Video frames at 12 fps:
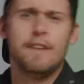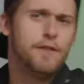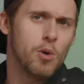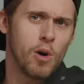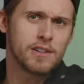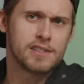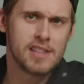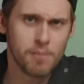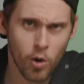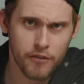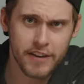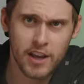If you want to see
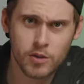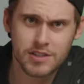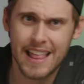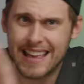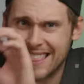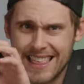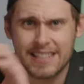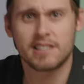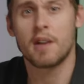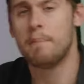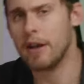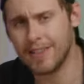more videos like this
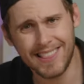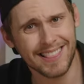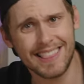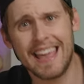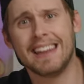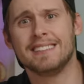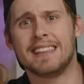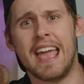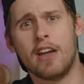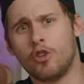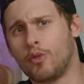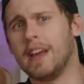comparing the latest
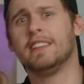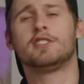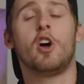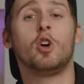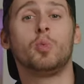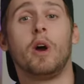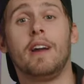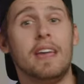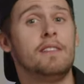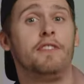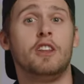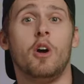and greatest hardware
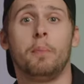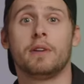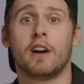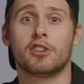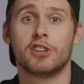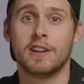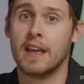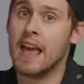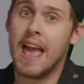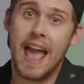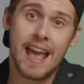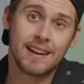in video production
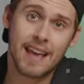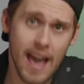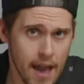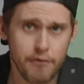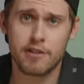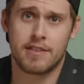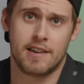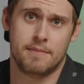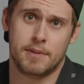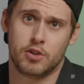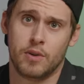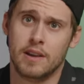and everything
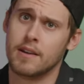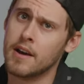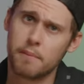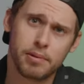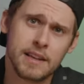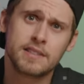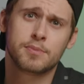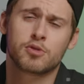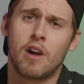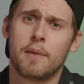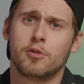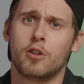in between, please
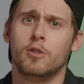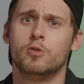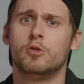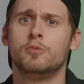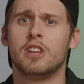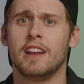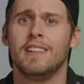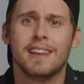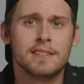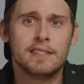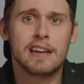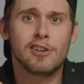subscribe to our YouTube channel
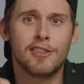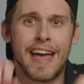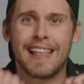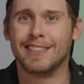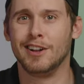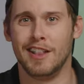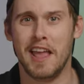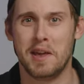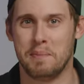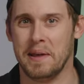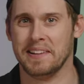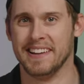and tickle that little
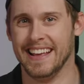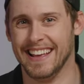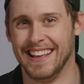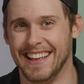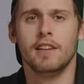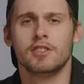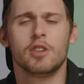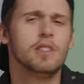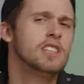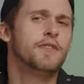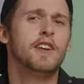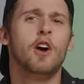like button. So in
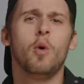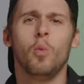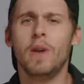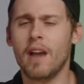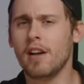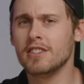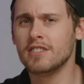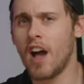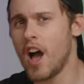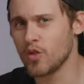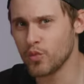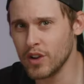this video, we are
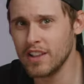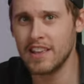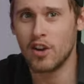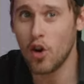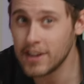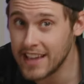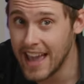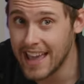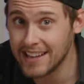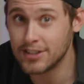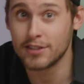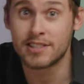not really going to
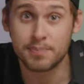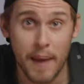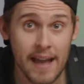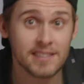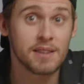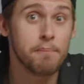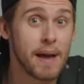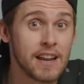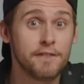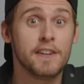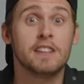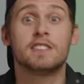get into specs and
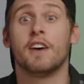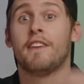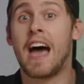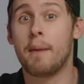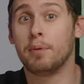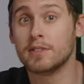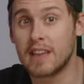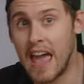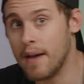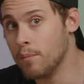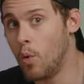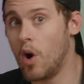benefits of Apple's
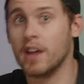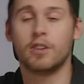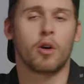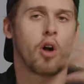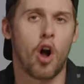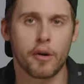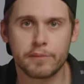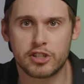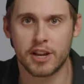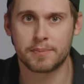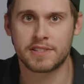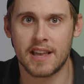M one or ARM
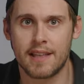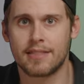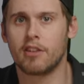chipset.